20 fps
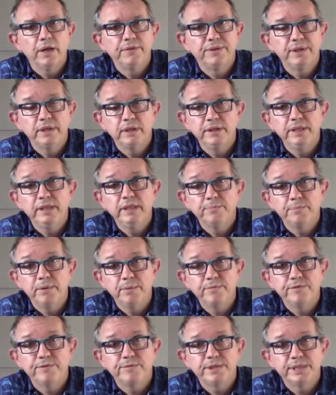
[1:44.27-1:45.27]
they'll need a
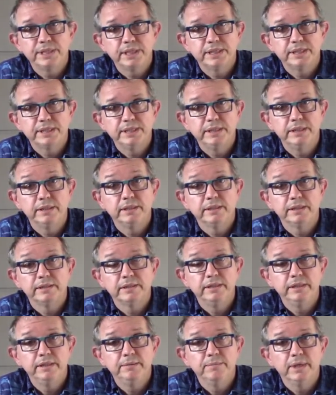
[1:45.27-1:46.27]
BIM 360
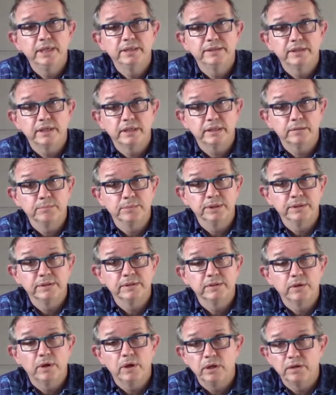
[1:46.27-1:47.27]
team entitlement,
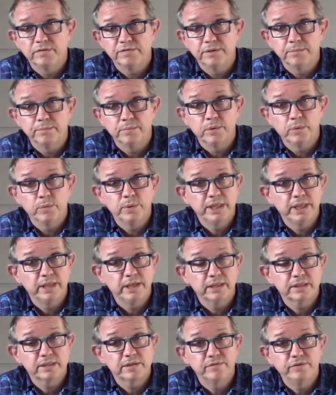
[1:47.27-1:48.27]
all of them, whether
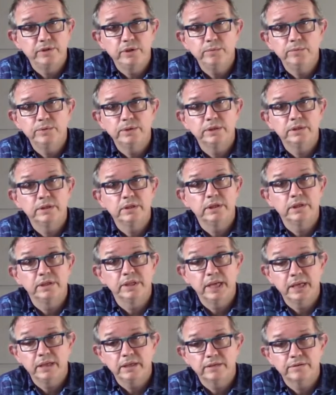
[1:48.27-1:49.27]
that's a viewer,
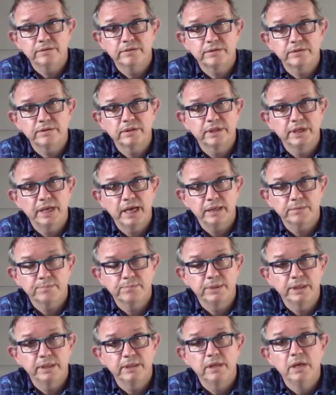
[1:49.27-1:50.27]
an editor, an
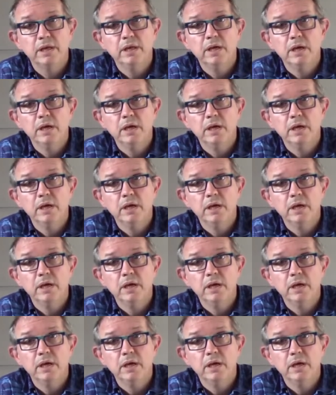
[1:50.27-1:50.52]
admin,